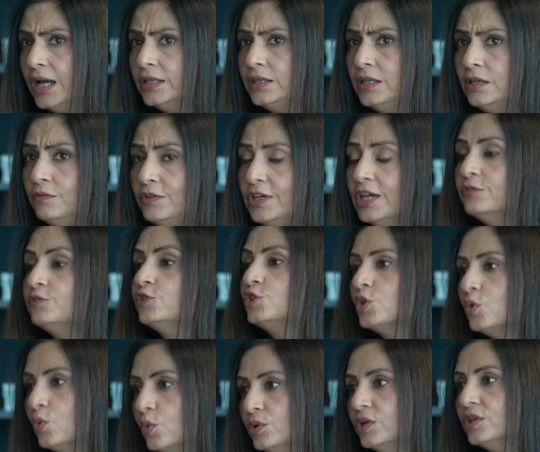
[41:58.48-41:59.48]
I think we have
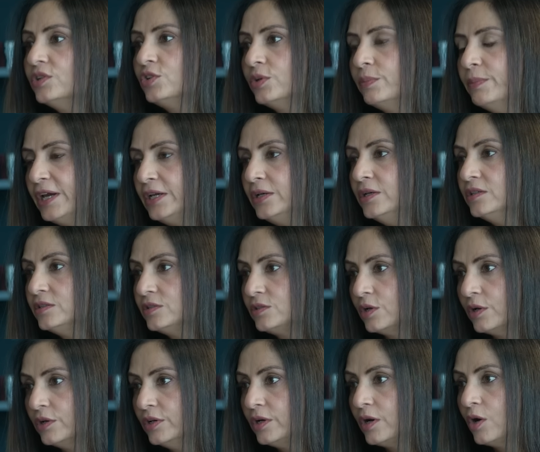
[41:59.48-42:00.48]
shown a tremendous
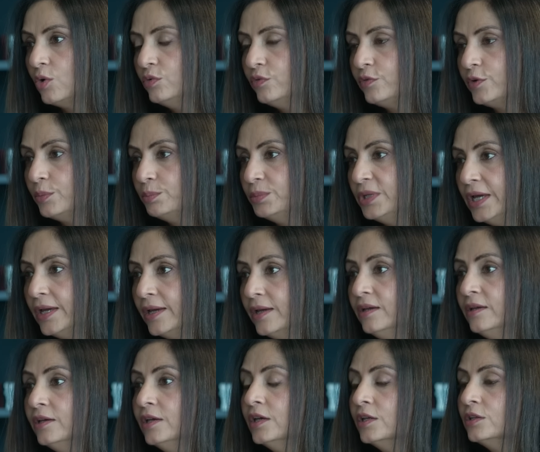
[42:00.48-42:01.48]
turnaround from
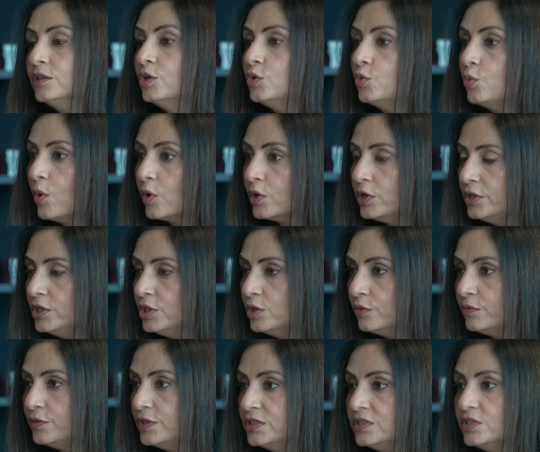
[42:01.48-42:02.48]
there. Mm. The quality
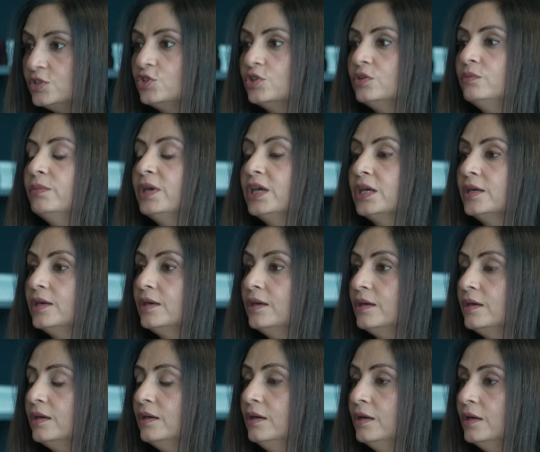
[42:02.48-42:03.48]
of decision
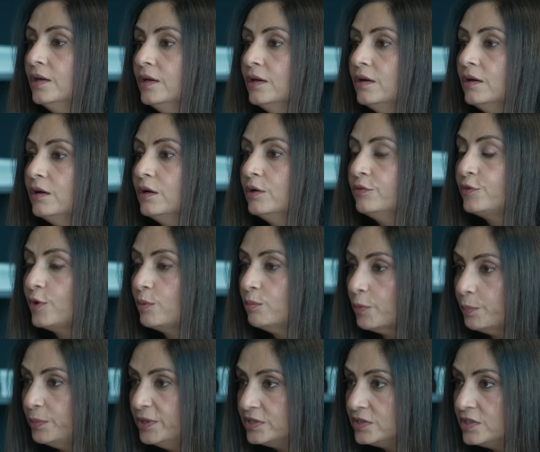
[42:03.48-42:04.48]
making uh, from
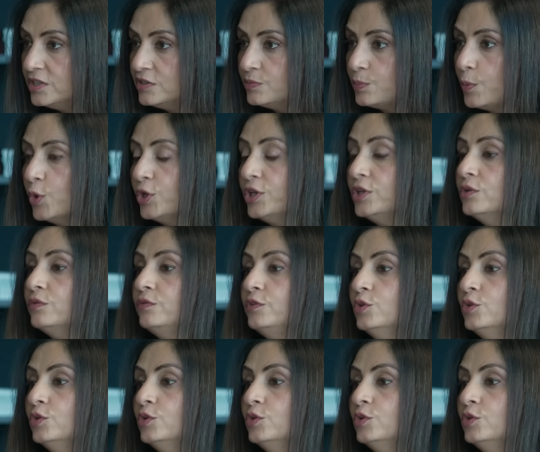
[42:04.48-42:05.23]
a business point of